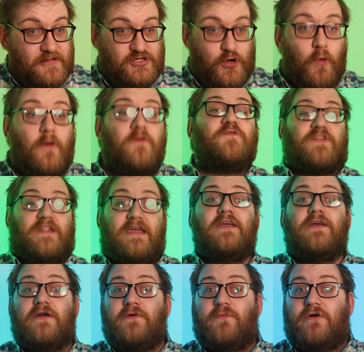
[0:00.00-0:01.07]
which hopefully
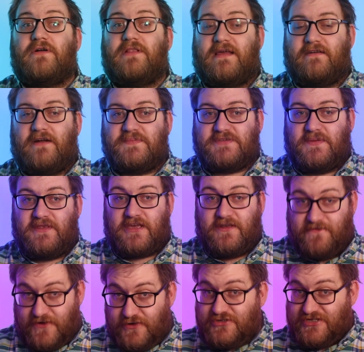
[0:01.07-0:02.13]
will clear up some of the
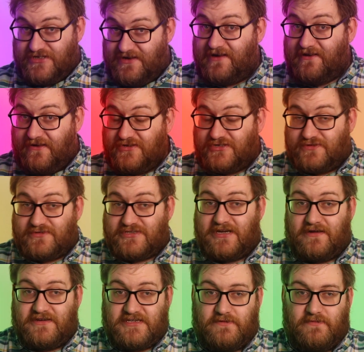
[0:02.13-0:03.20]
confusion around dual
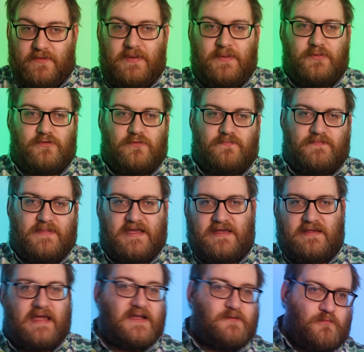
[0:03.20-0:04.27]
charging for people,
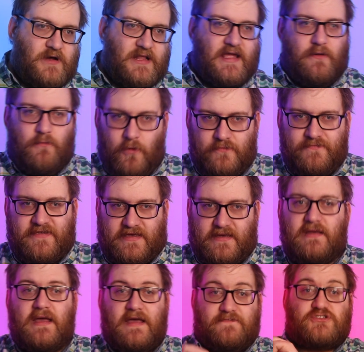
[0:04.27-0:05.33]
it, it will, it won't it.
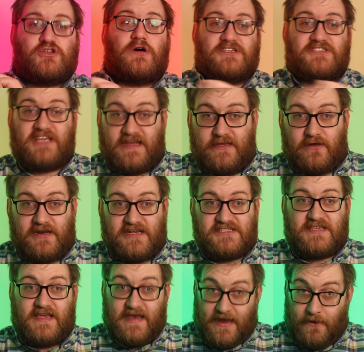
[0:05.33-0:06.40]
If it's got a sign on it
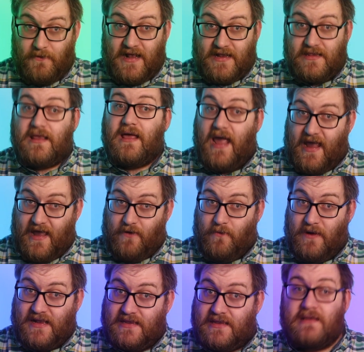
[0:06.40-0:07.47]
saying it will, it
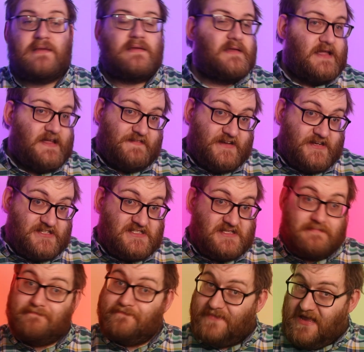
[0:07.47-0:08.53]
will. If it doesn't,
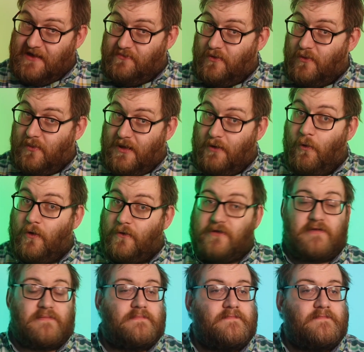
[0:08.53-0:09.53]
it probably won't.